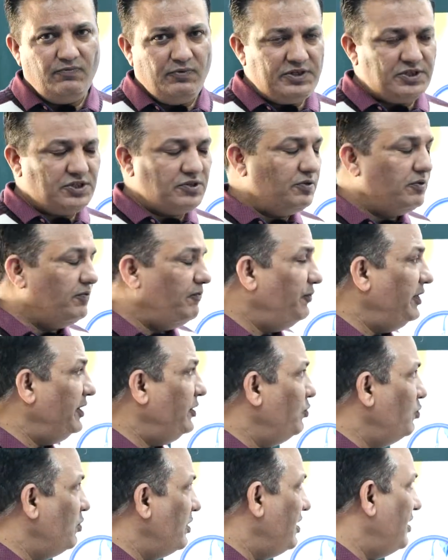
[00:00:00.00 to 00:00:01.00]
which we
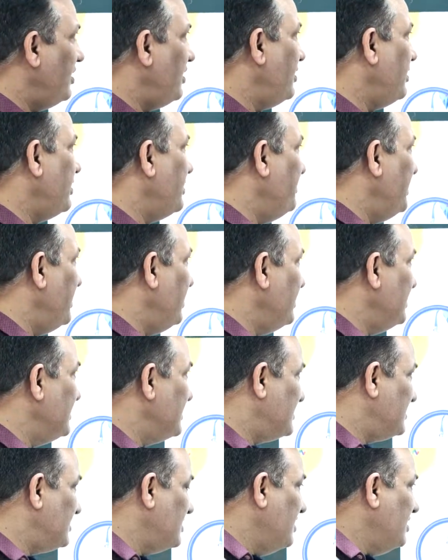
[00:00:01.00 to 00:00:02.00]
do a
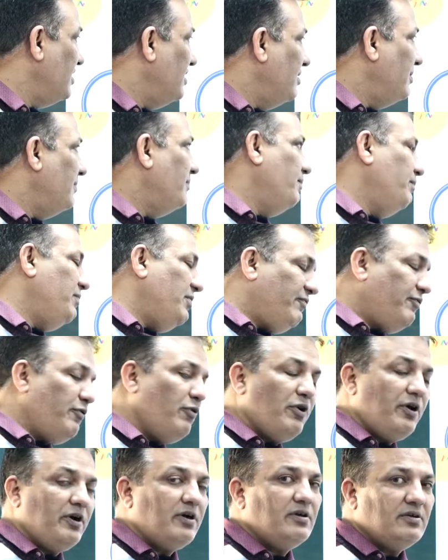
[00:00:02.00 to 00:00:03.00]
remittance
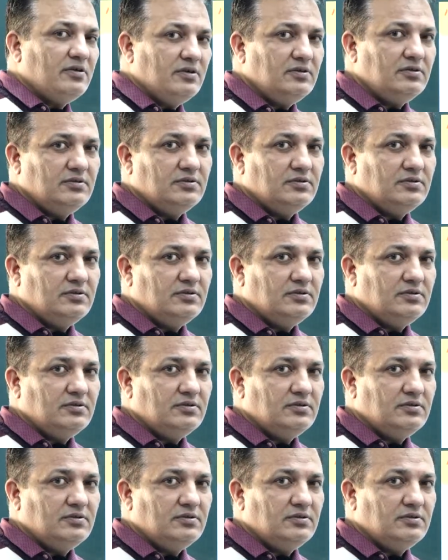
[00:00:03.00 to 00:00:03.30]
before